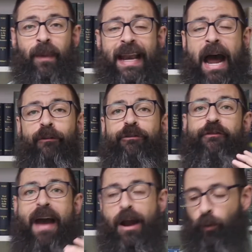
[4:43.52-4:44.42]
and how
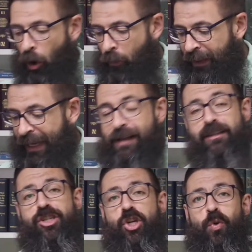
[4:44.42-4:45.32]
Pharaoh
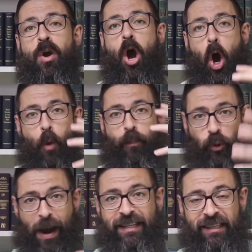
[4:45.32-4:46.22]
begins to
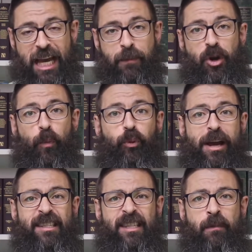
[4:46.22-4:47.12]
oppress them and
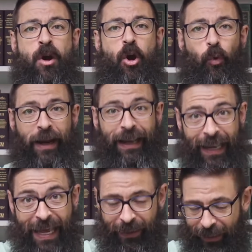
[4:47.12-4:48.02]
oppress them
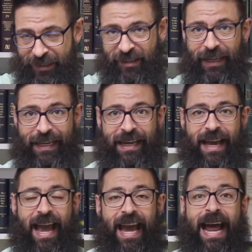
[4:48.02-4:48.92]
relentlessly,
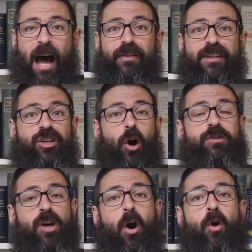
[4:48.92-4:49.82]
and how this
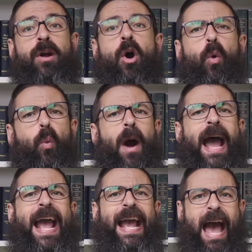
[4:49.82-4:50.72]
goes on
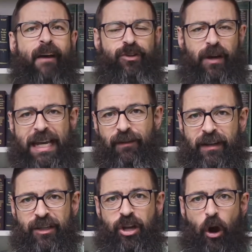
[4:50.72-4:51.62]
way after
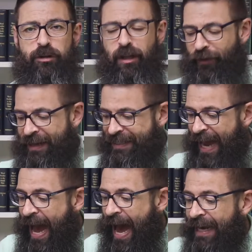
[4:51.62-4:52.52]
even Joseph had
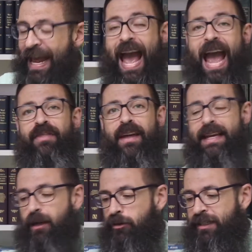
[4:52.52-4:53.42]
died. And
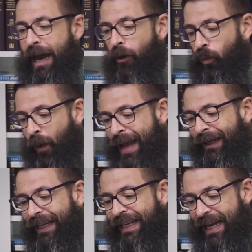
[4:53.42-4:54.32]
then he goes
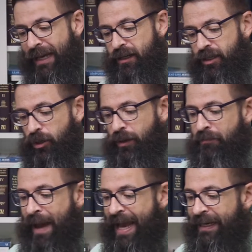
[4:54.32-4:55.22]
directly into the
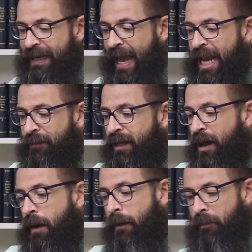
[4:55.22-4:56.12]
man
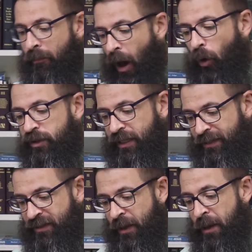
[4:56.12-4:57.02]
named
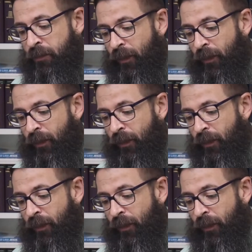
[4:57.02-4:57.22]
Moses.